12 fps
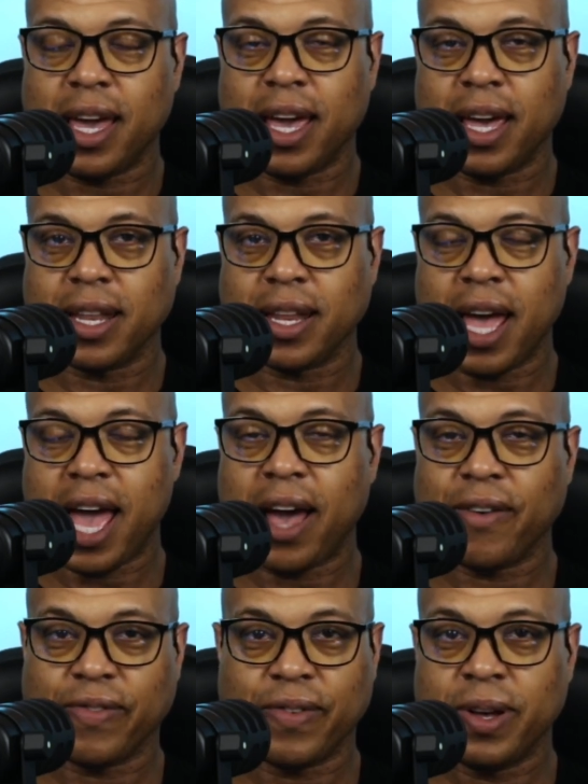and
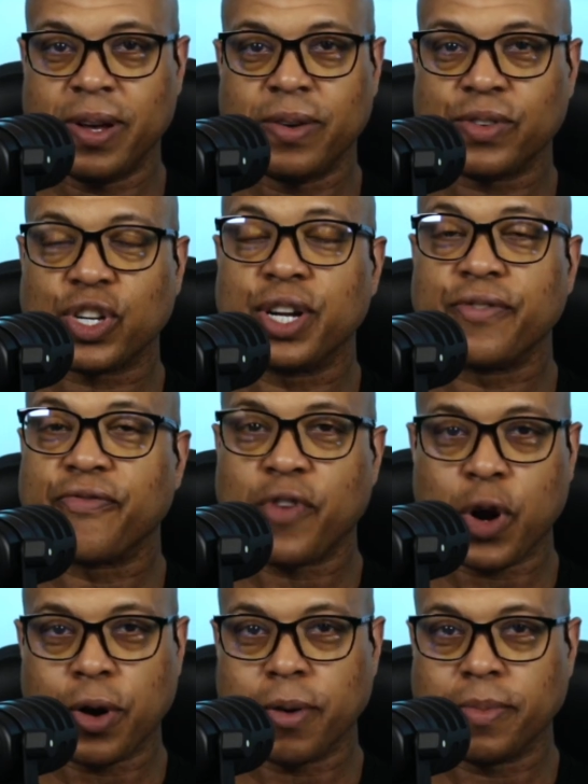have
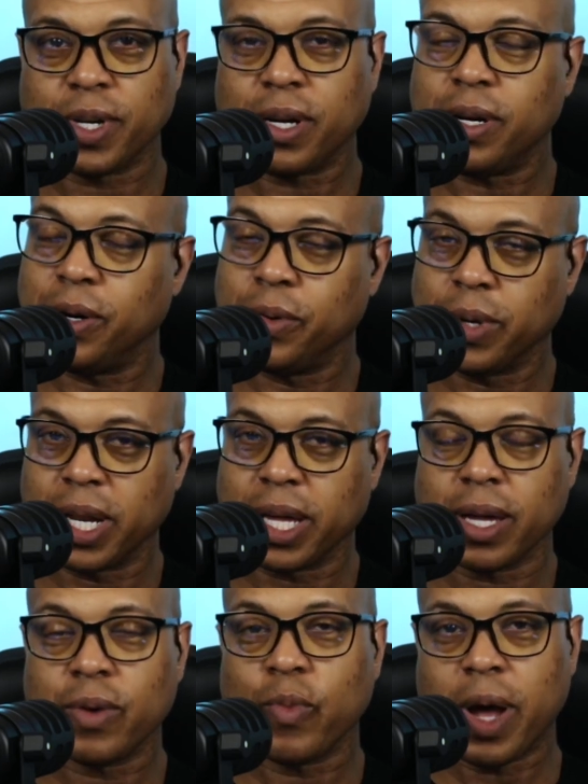confirmed
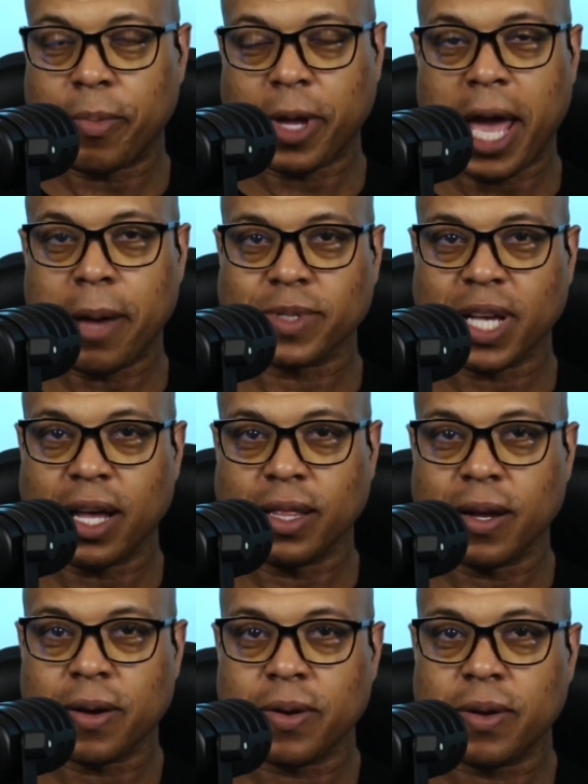only webcams on
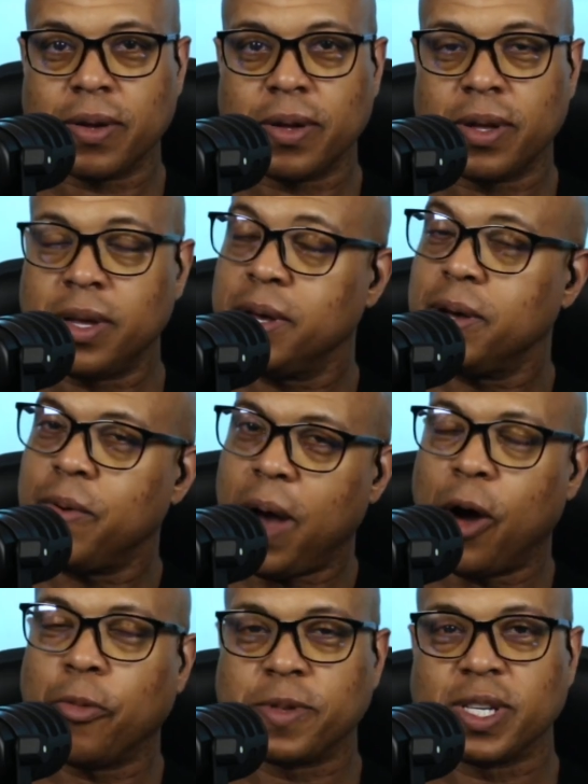there.
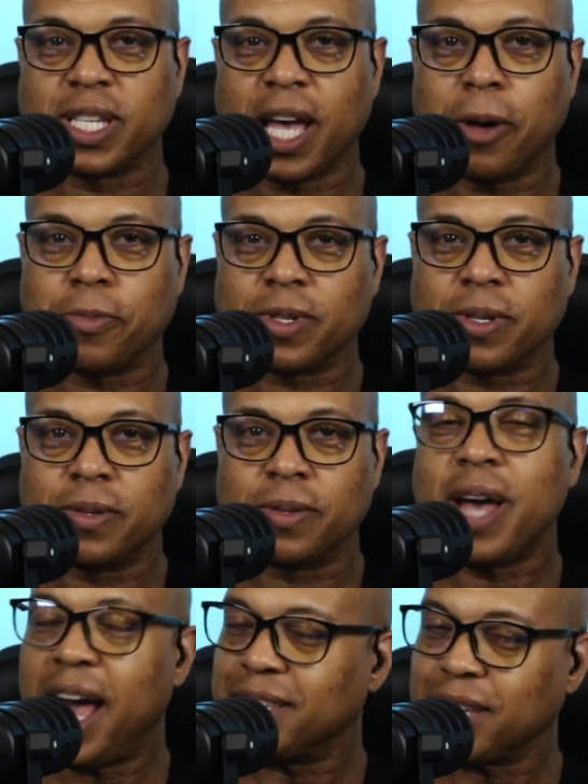I hope this helps.
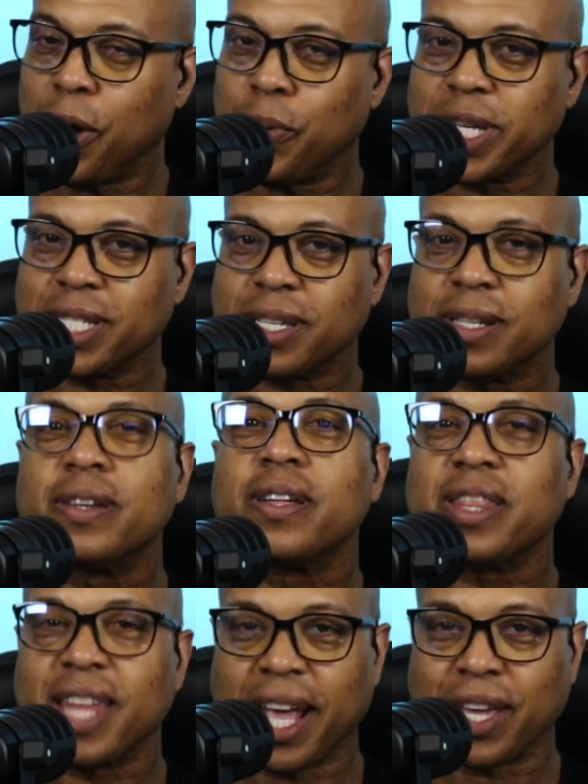As always,
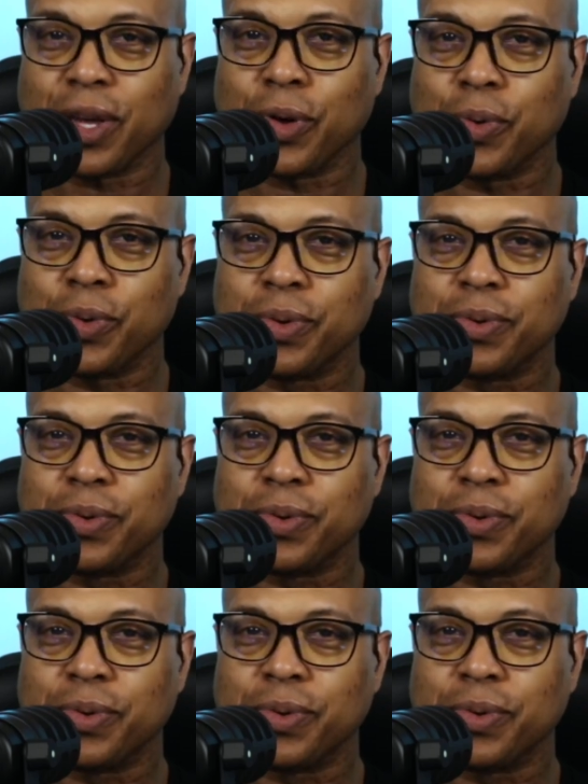thank you.